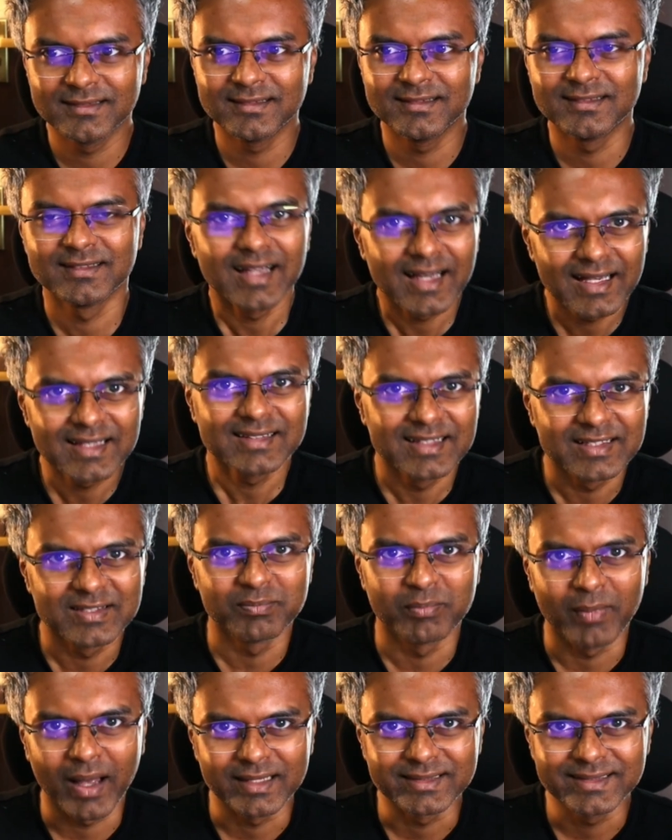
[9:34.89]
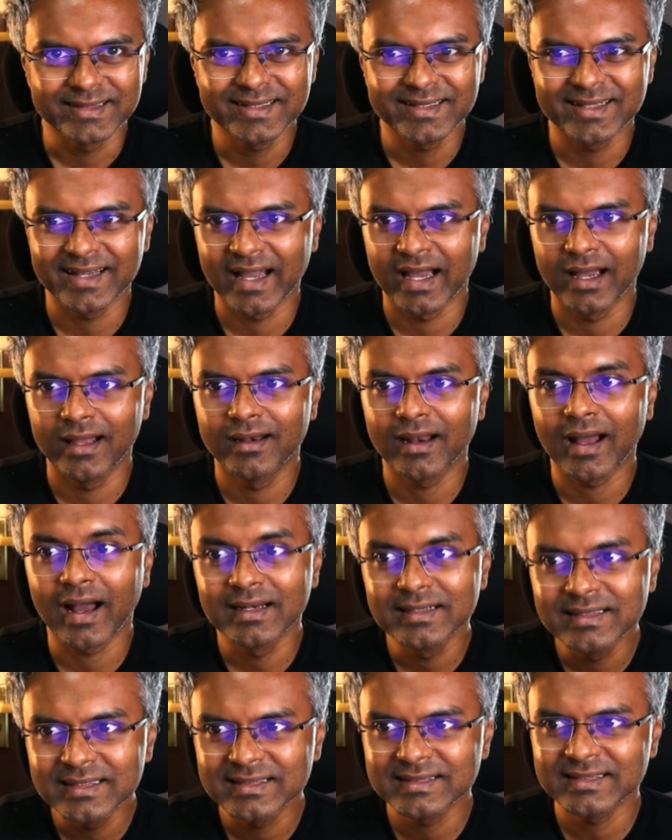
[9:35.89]
does its magic and
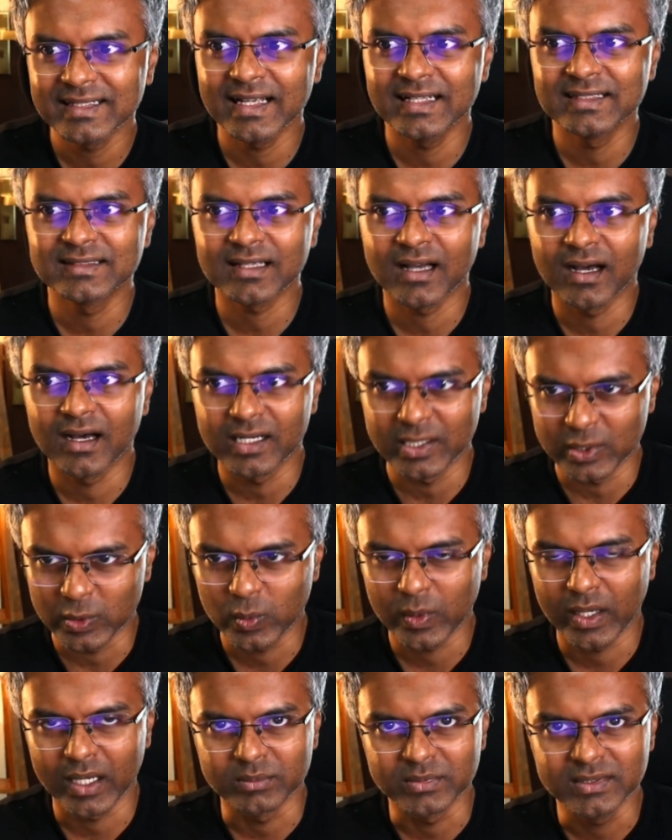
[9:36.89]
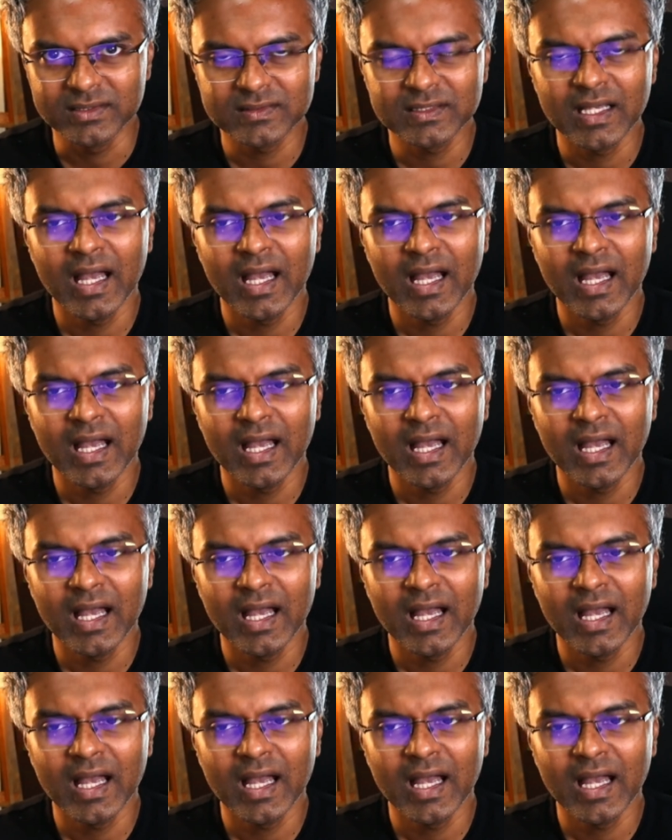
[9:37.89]
understands our requirements,